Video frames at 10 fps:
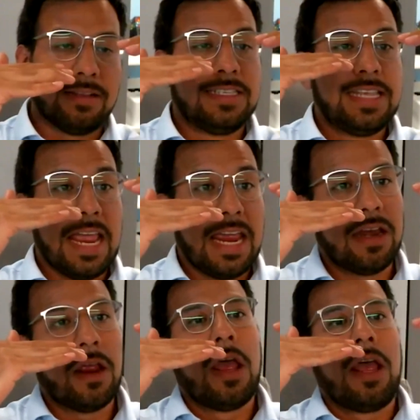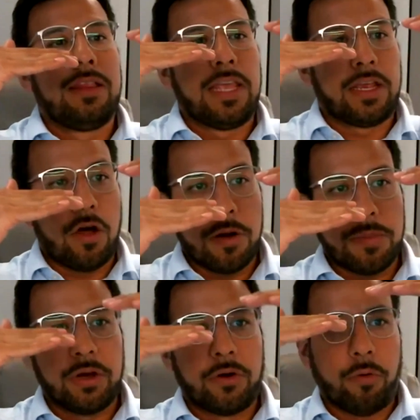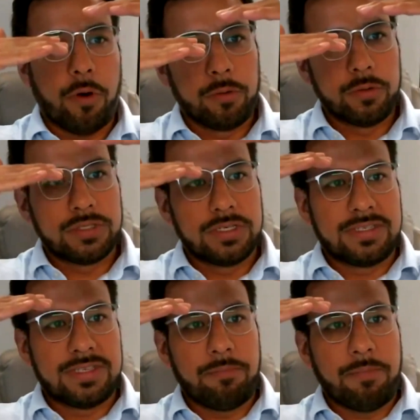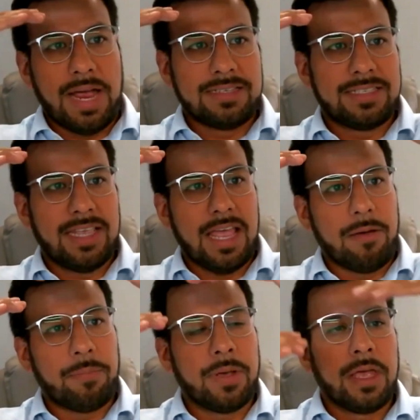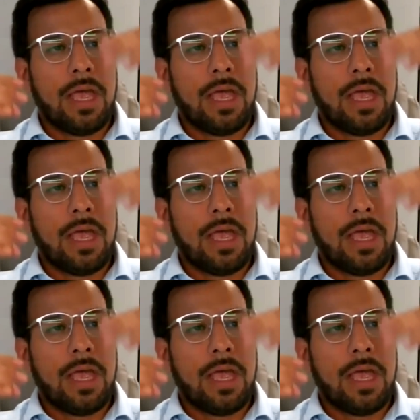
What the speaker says: And then the economy grows step by step,